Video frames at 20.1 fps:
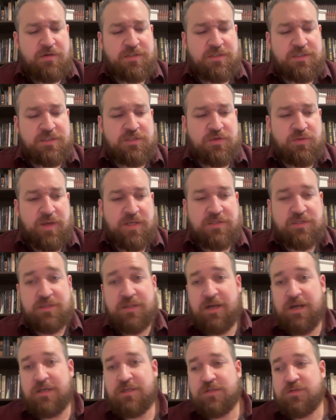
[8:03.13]
situation
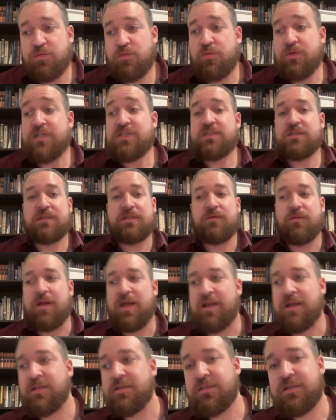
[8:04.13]
that I just recently
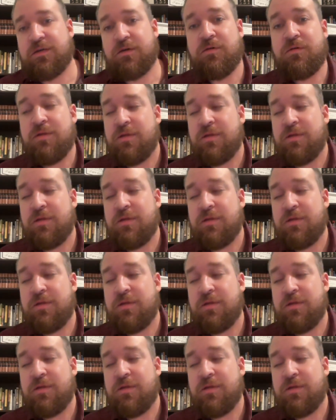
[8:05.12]
ran into,